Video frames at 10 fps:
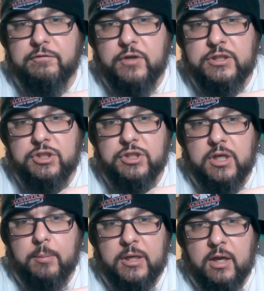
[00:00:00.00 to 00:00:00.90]
the
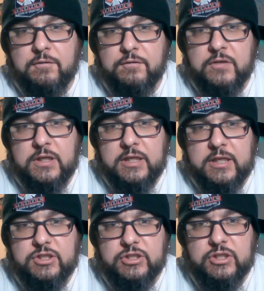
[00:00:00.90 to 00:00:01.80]
fringe coming off of it. It
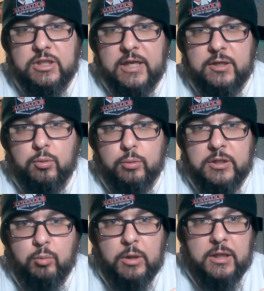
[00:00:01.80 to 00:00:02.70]
catches the light
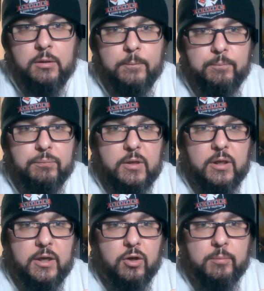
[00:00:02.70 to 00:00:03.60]
really well,
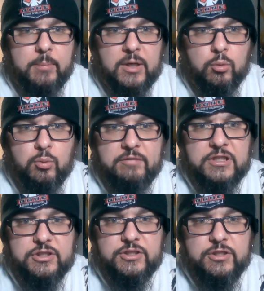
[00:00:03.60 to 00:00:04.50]
and all the metal
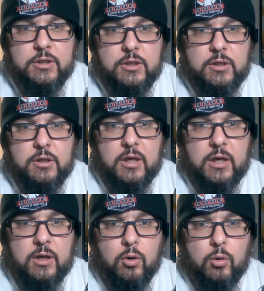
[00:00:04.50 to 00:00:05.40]
rivets
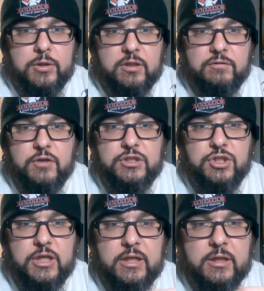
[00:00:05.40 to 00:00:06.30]
holding the
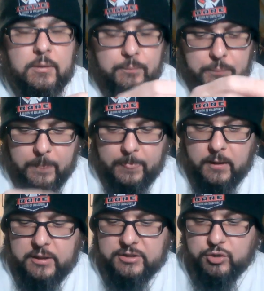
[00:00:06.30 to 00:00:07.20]
fringe in.
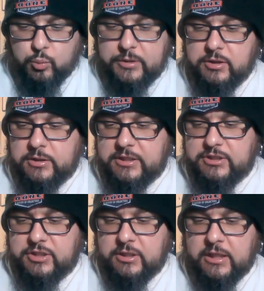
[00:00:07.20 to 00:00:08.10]
It's real
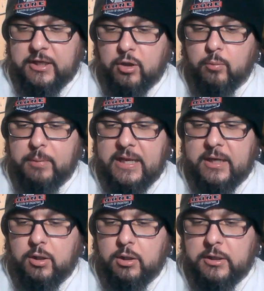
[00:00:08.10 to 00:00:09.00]
easy to like go
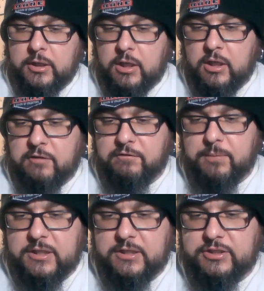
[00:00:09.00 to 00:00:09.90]
back on and
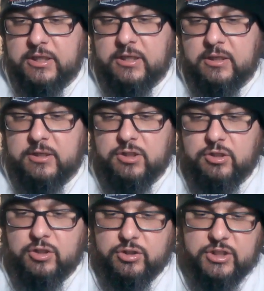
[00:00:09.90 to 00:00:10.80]
off because
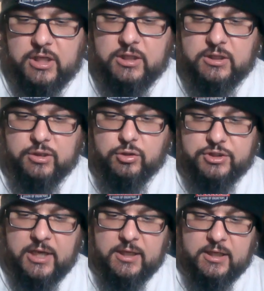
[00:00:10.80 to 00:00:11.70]
there's a little
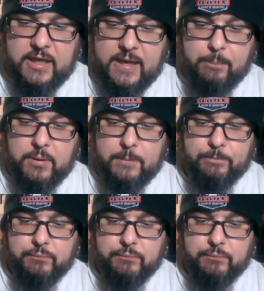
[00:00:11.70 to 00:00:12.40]
tiny gap